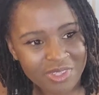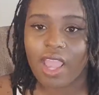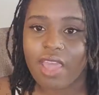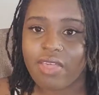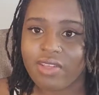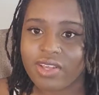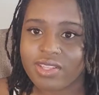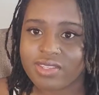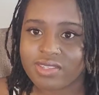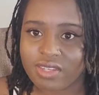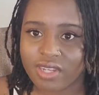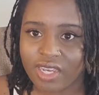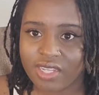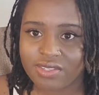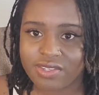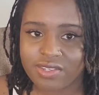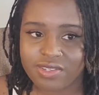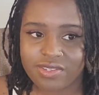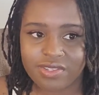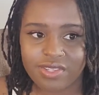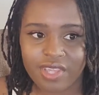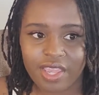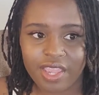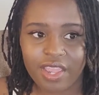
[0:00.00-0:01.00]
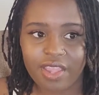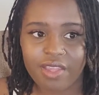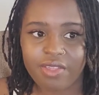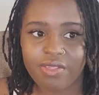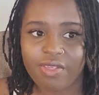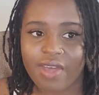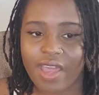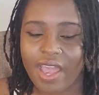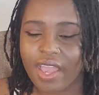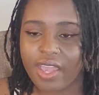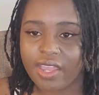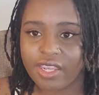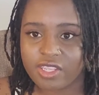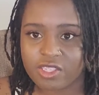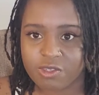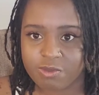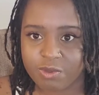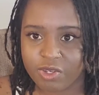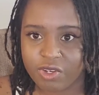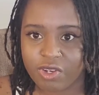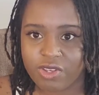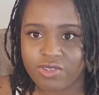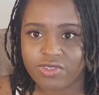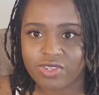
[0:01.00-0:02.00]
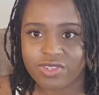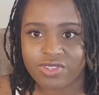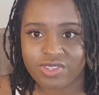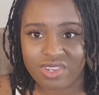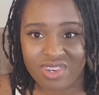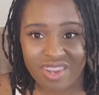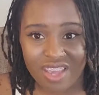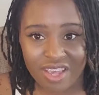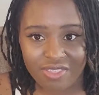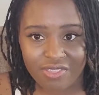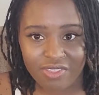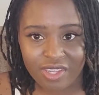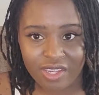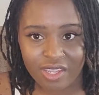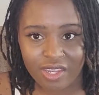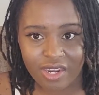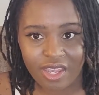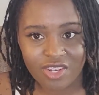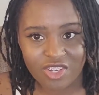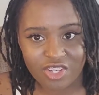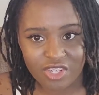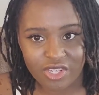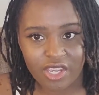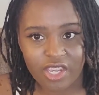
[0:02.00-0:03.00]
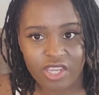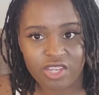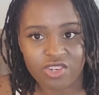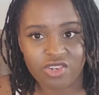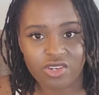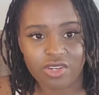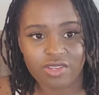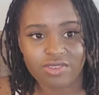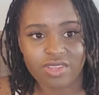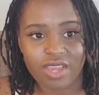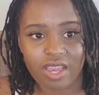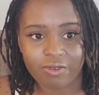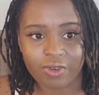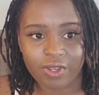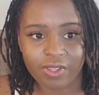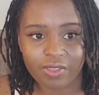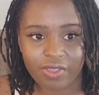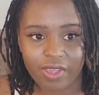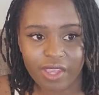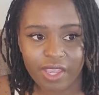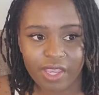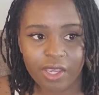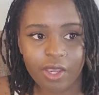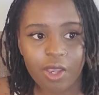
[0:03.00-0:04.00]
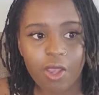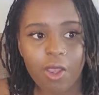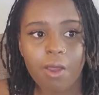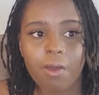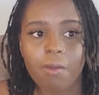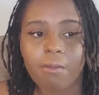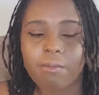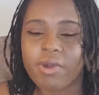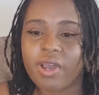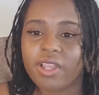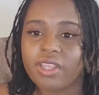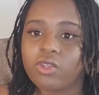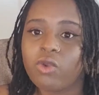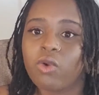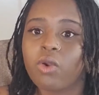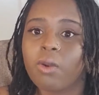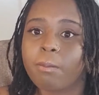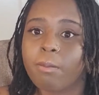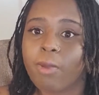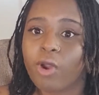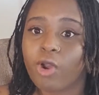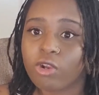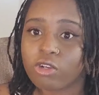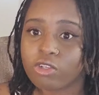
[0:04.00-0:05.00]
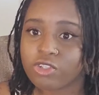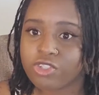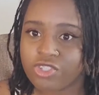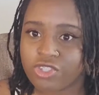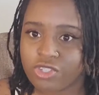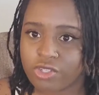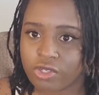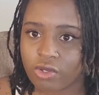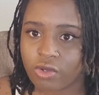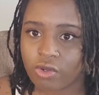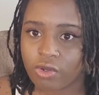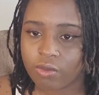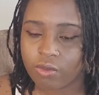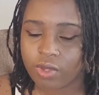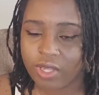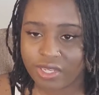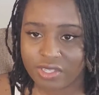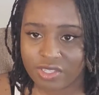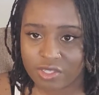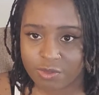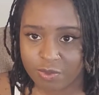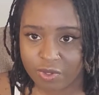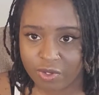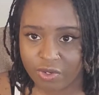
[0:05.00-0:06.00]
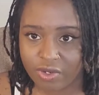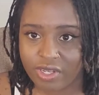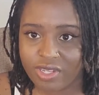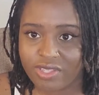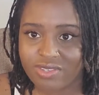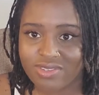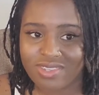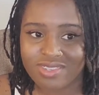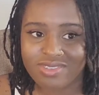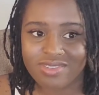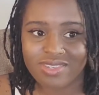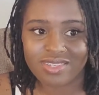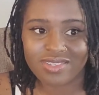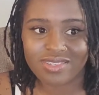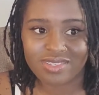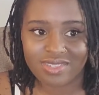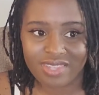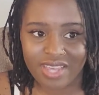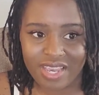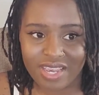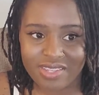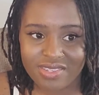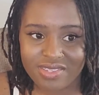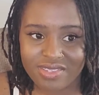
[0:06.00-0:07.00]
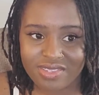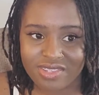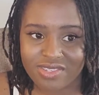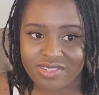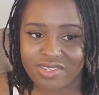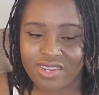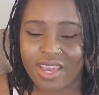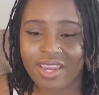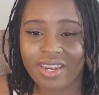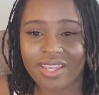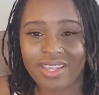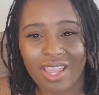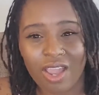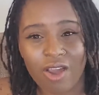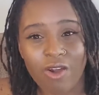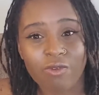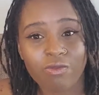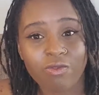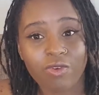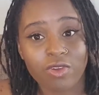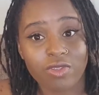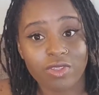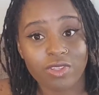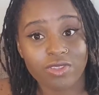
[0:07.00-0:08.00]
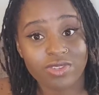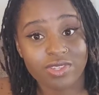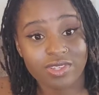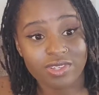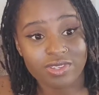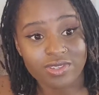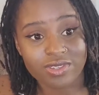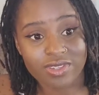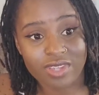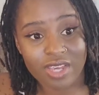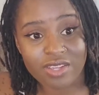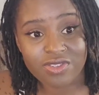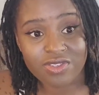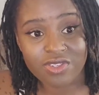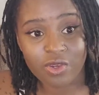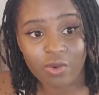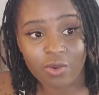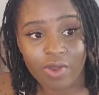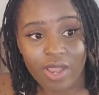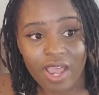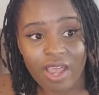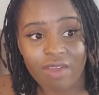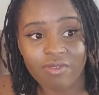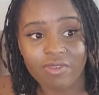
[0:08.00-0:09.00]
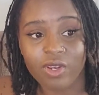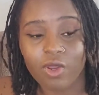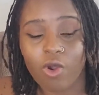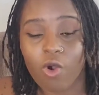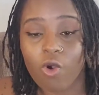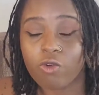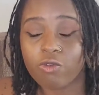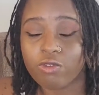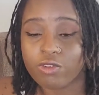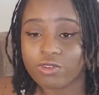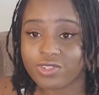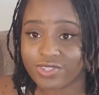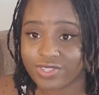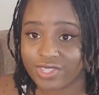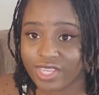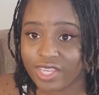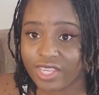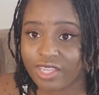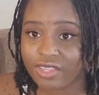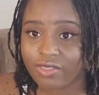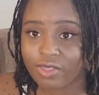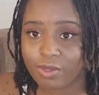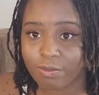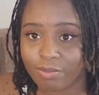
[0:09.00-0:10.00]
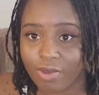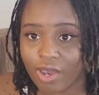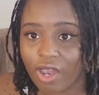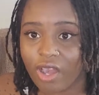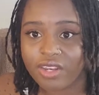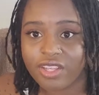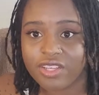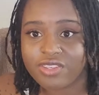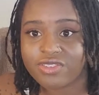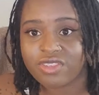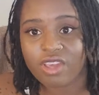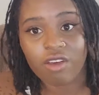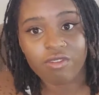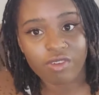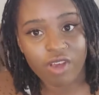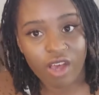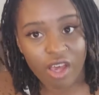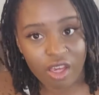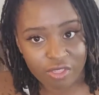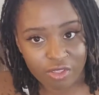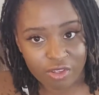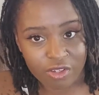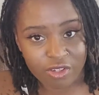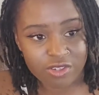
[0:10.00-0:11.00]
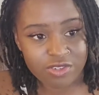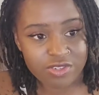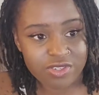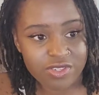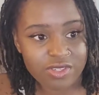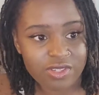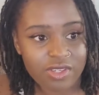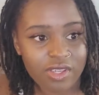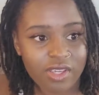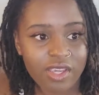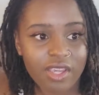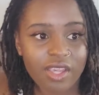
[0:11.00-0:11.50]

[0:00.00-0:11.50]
And that's not to say that experience is nothing and education is everything, but your personal experience and success does not account for the success you'll have in overseeing the bodies of others.